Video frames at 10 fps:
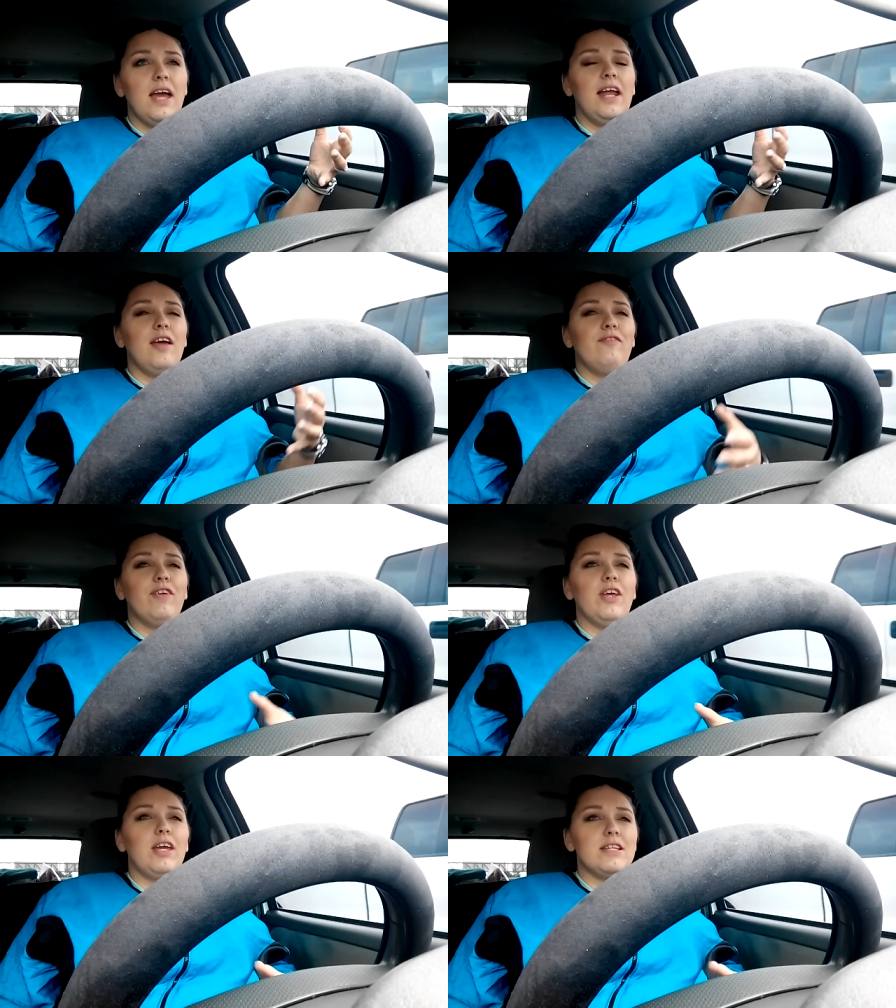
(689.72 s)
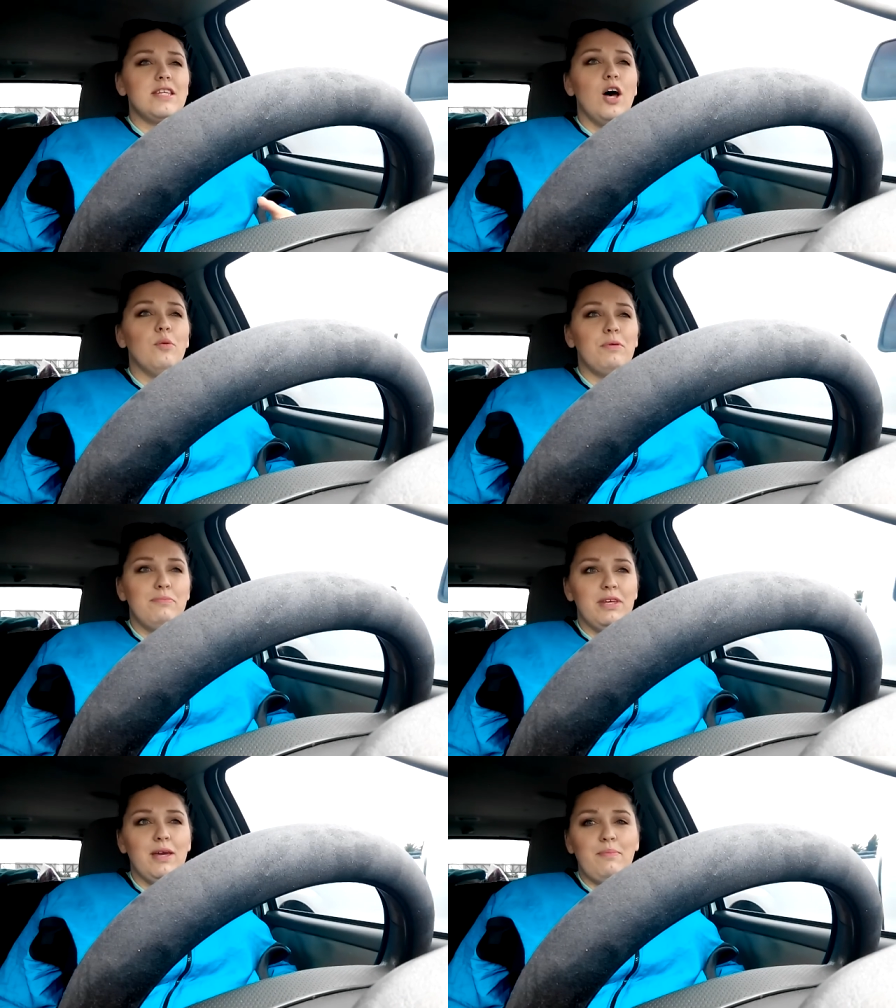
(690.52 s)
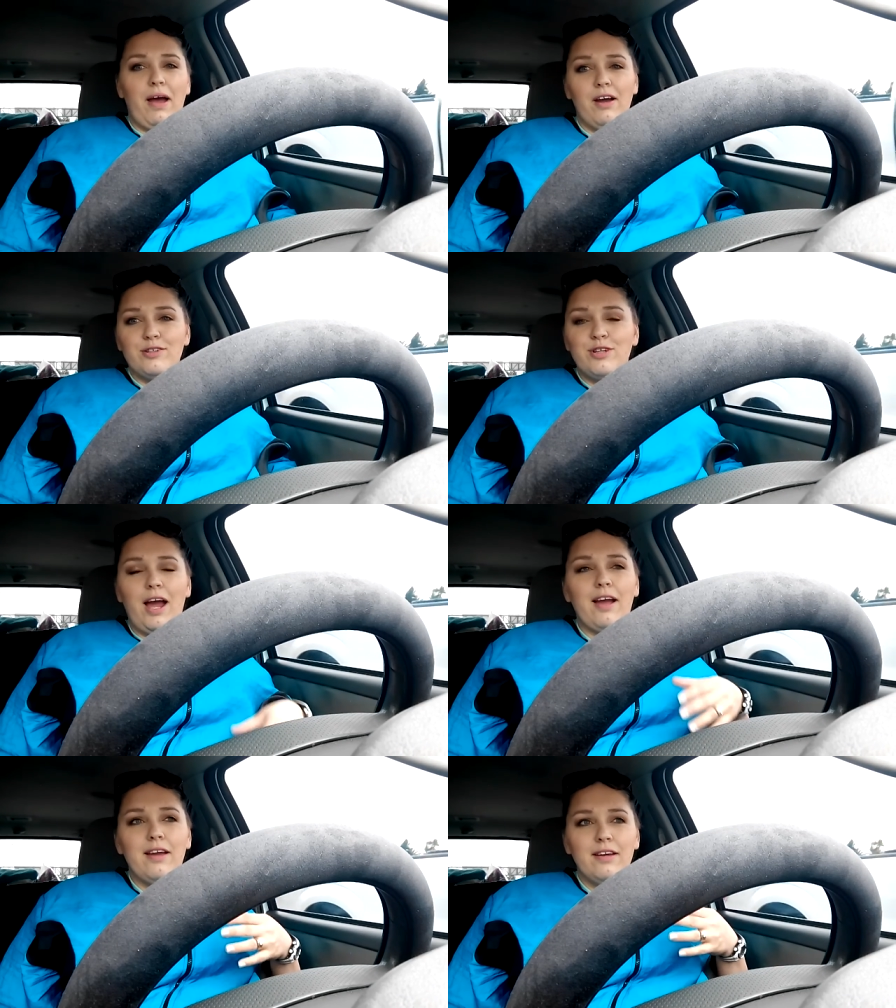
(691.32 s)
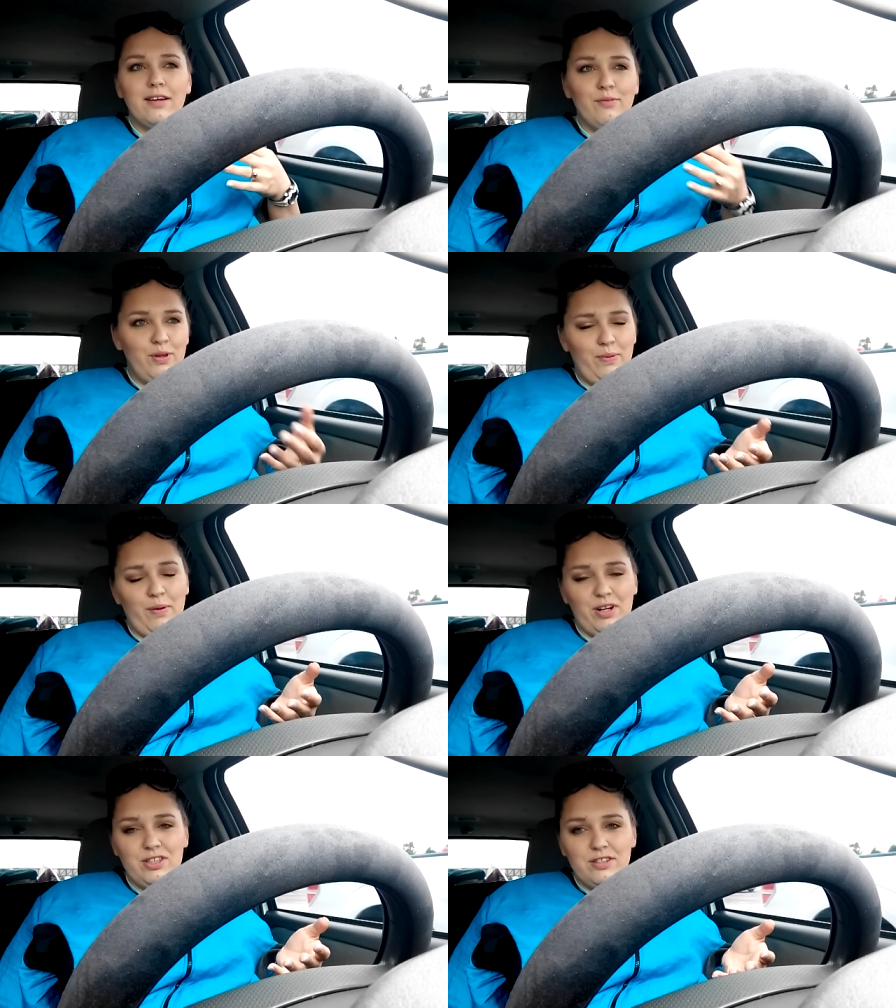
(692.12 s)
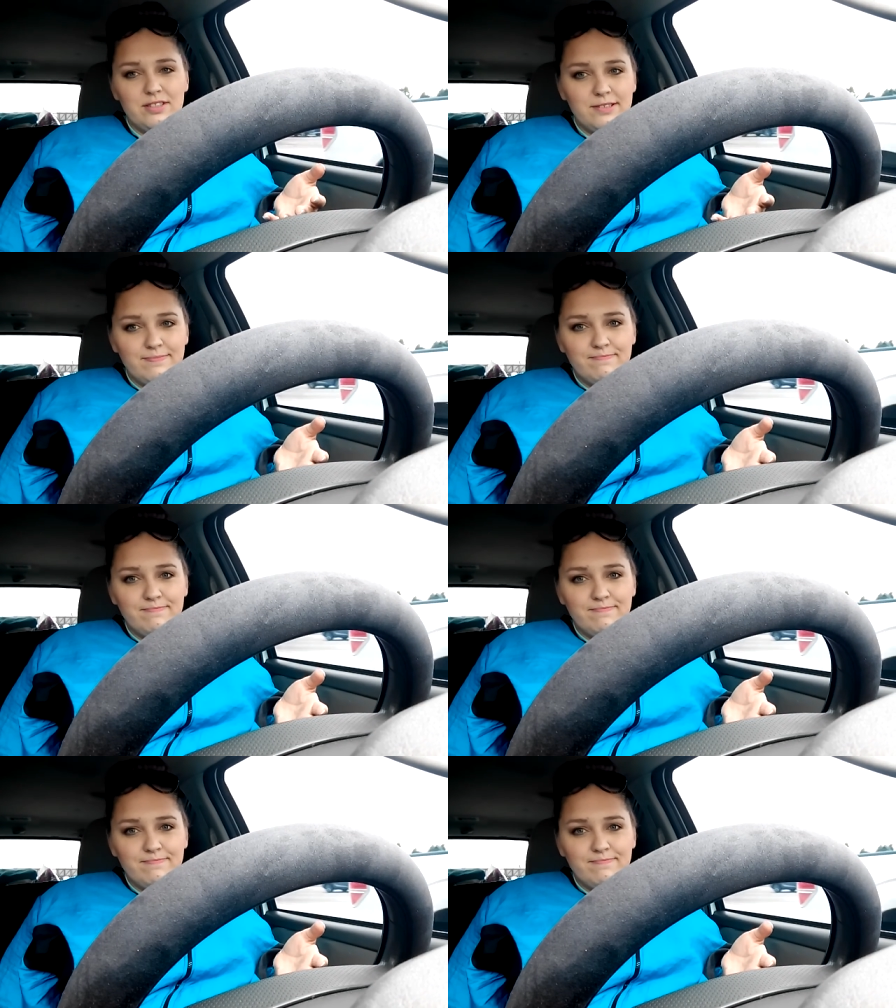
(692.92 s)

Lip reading: and I feel like it's helping me get back on track with Weight Watchers.